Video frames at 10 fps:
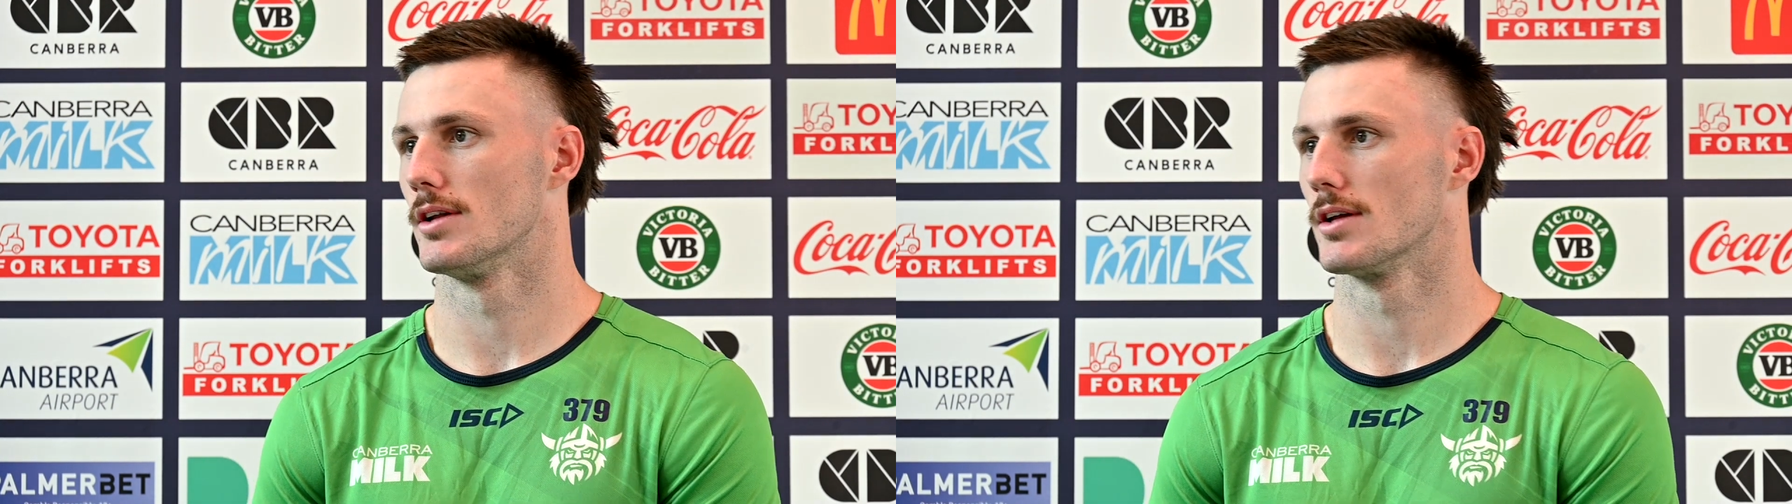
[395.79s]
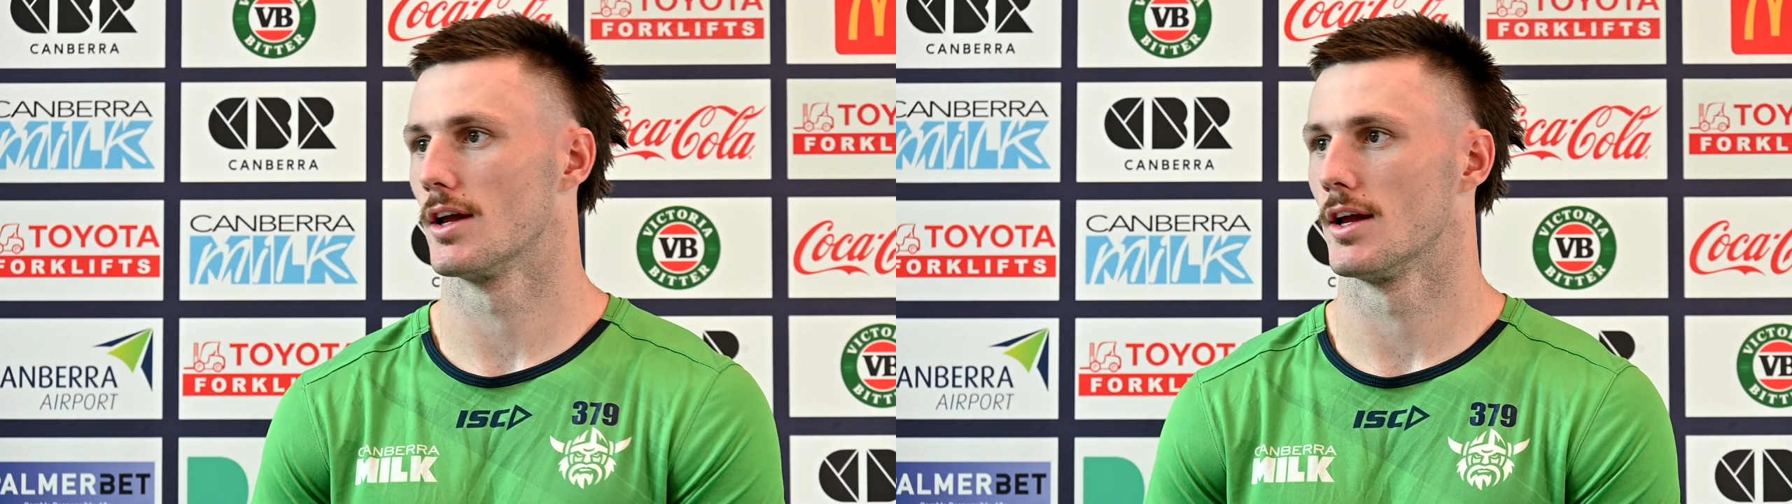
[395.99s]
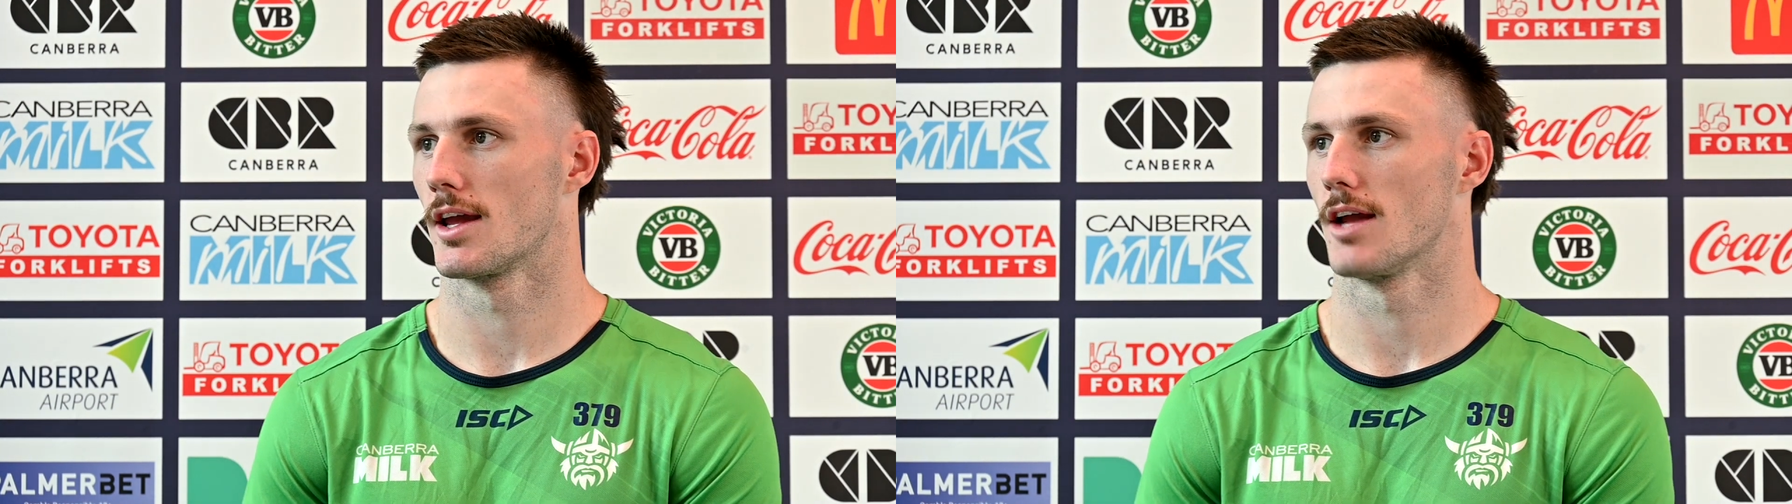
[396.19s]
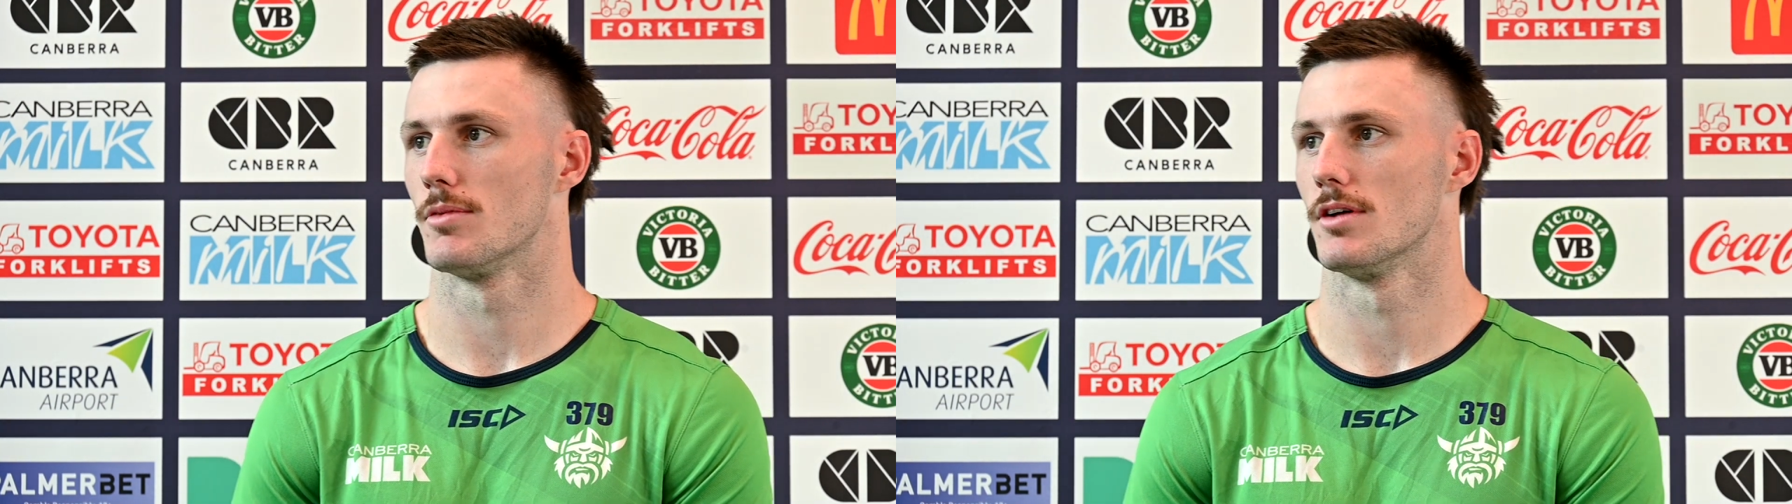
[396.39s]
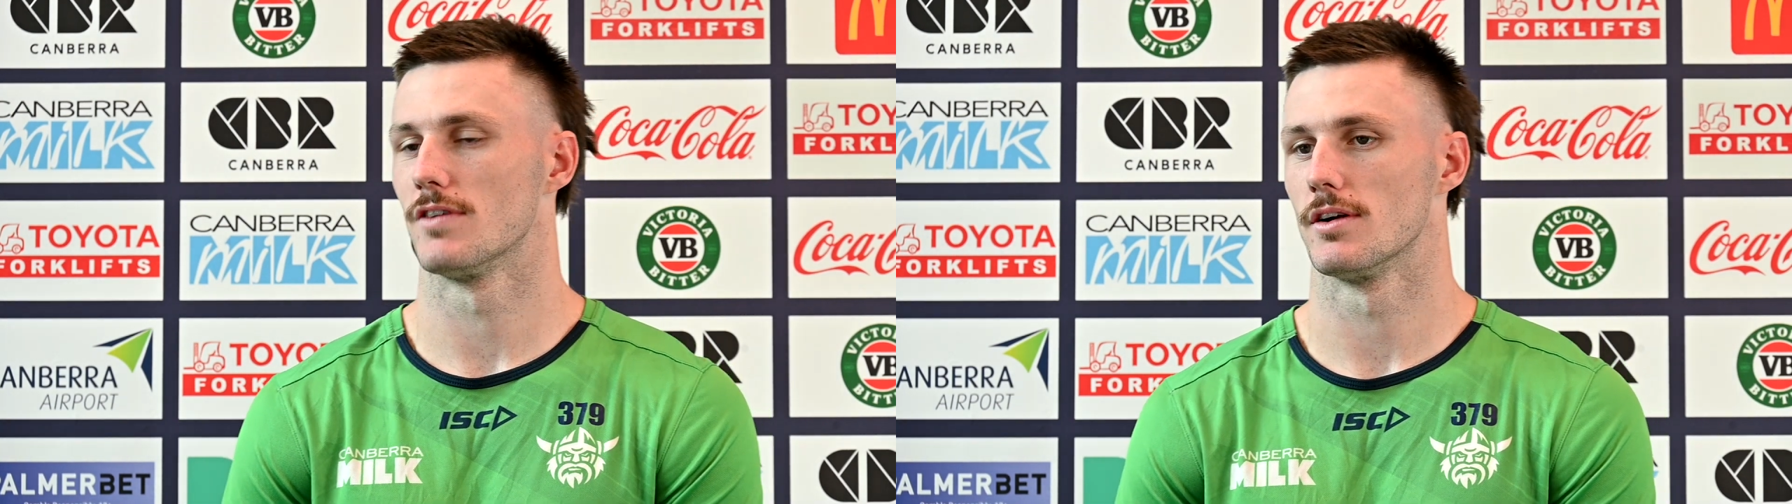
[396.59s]
it can
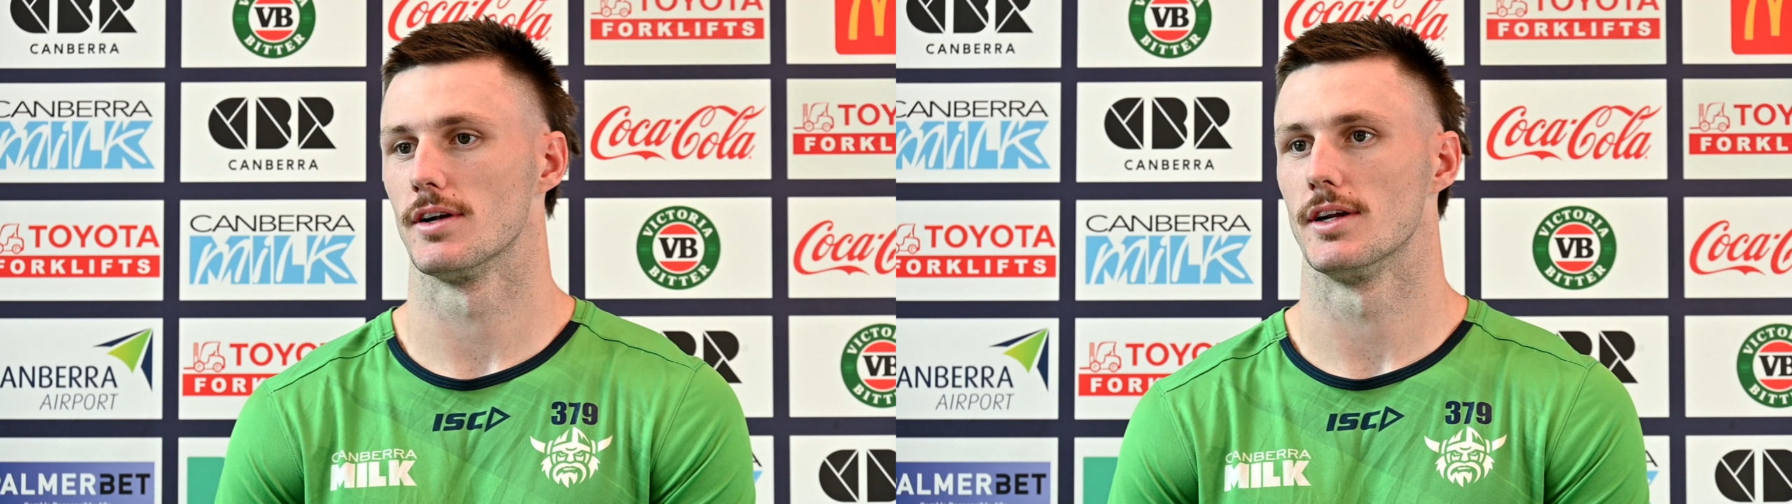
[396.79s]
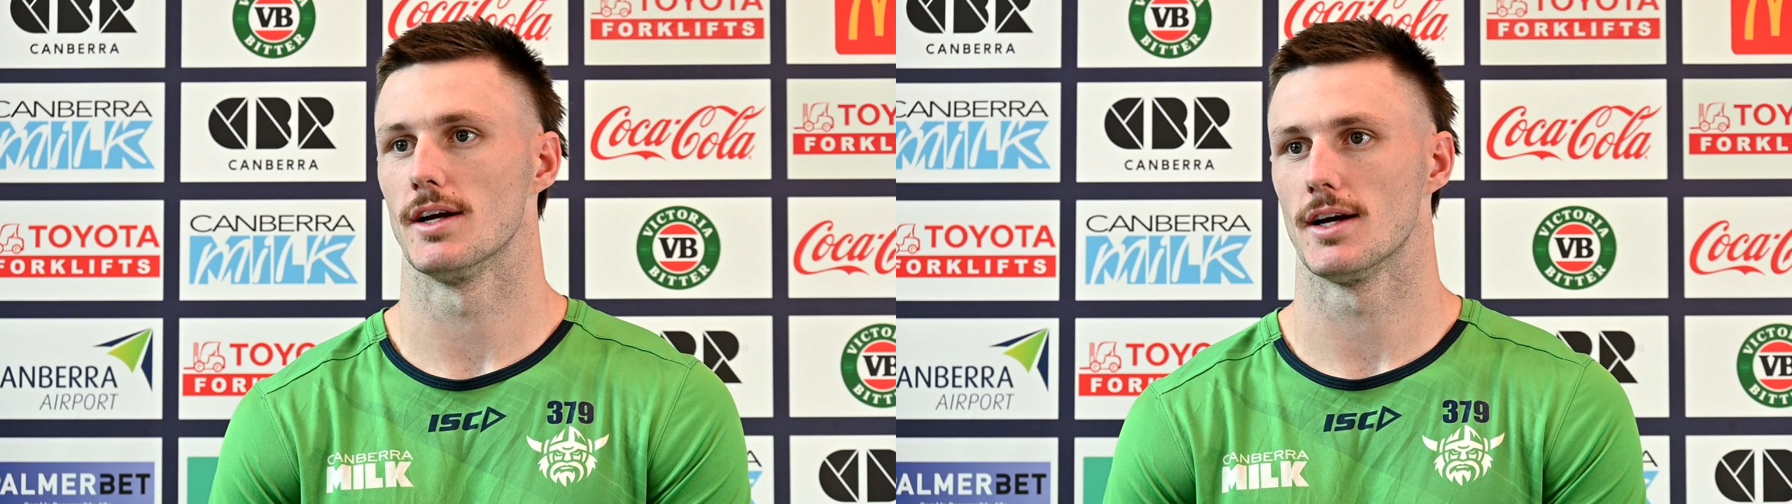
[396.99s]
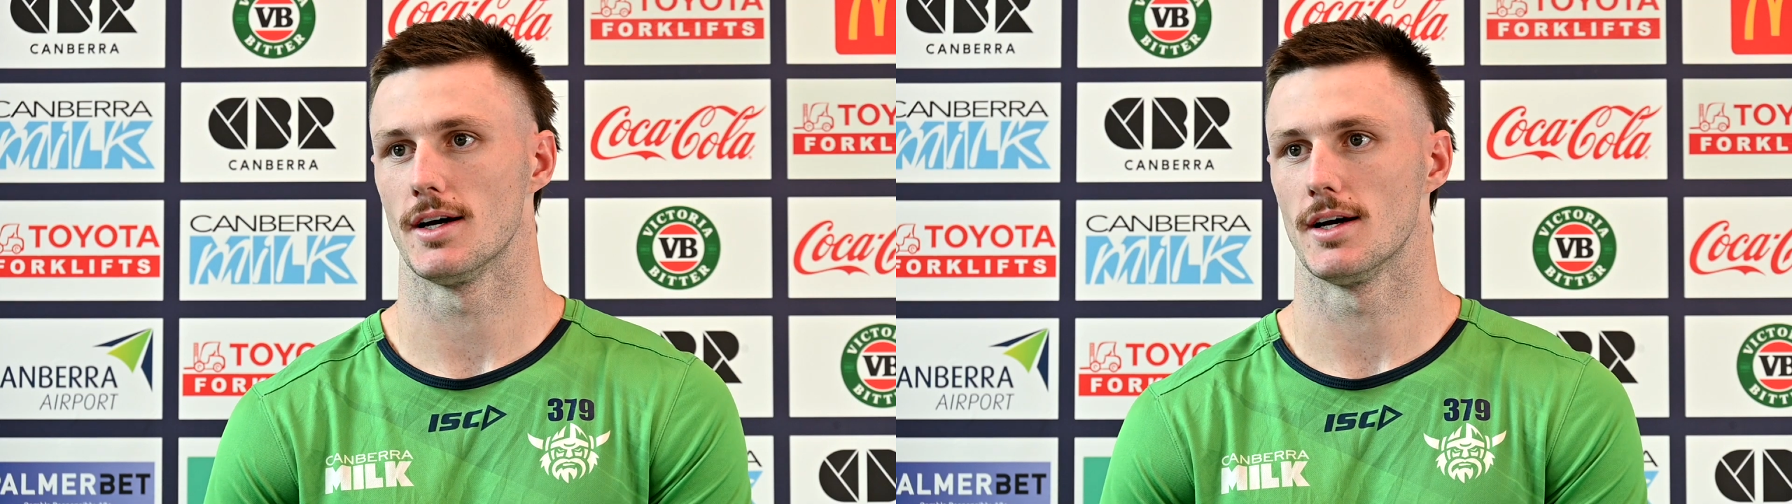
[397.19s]
be a very